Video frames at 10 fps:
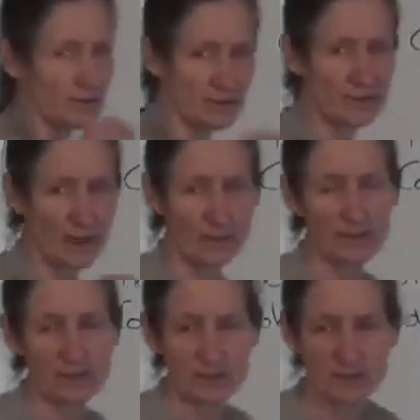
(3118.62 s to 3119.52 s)
You can
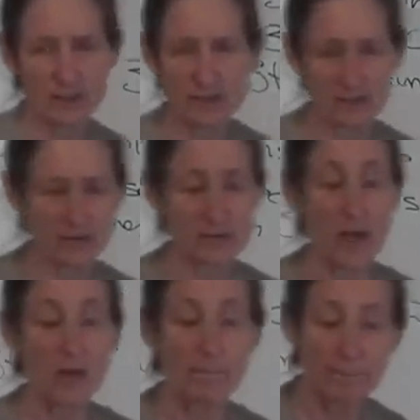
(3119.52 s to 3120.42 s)
damage the tissues.
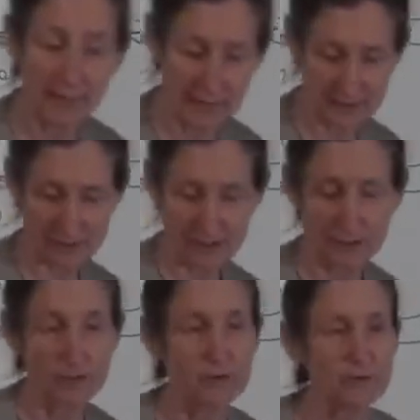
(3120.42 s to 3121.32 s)
But
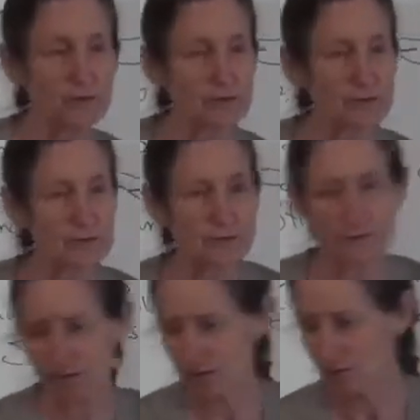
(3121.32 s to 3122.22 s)
you can
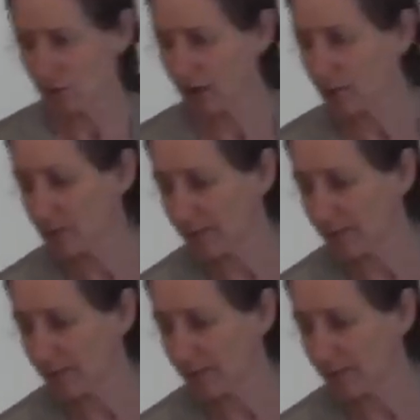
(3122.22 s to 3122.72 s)
do what I'm